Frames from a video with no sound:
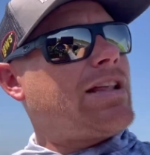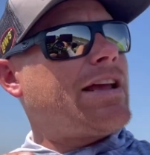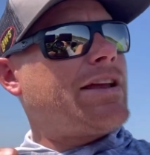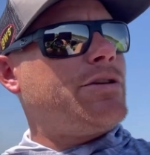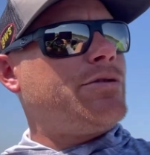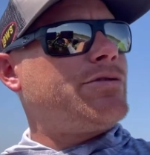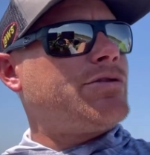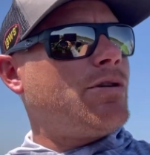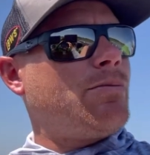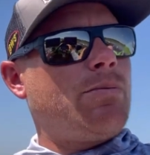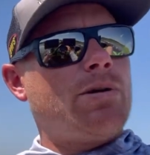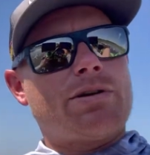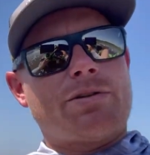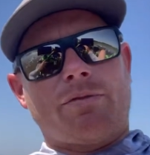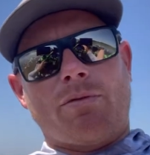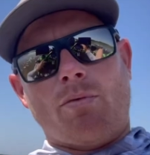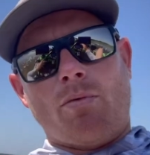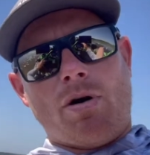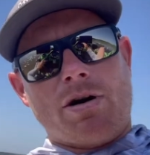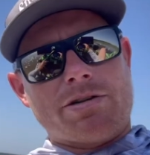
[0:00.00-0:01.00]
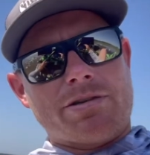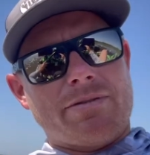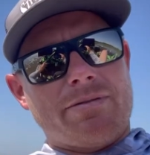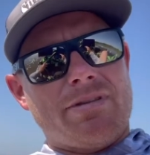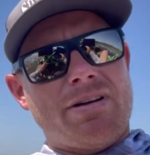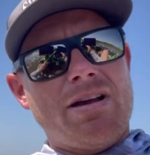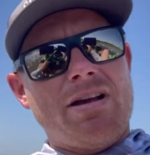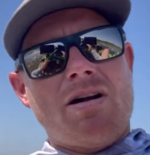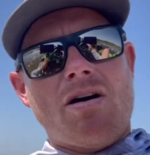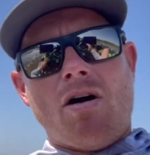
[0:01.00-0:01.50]
Thank you so much for
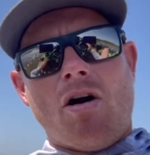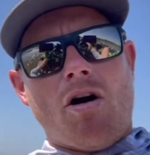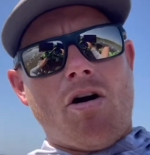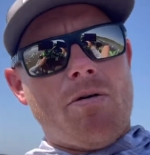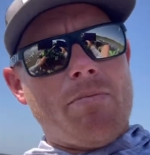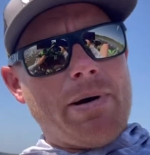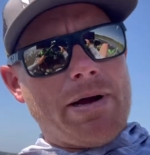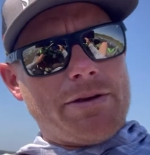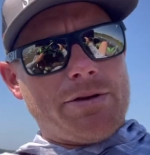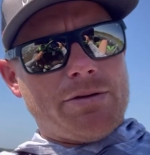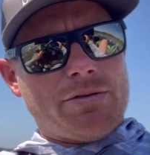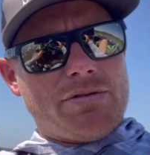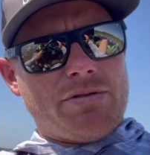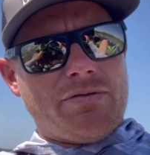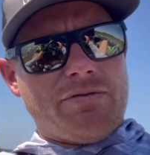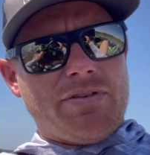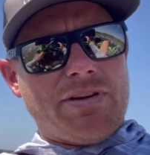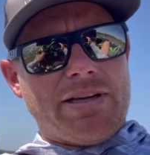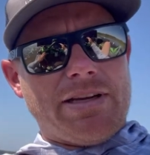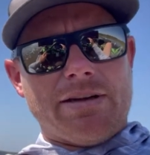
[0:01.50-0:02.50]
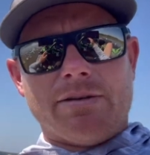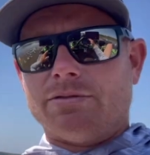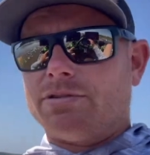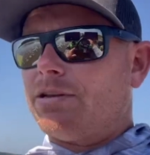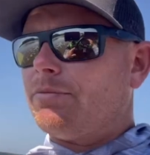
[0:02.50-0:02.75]
watching all my YouTube videos.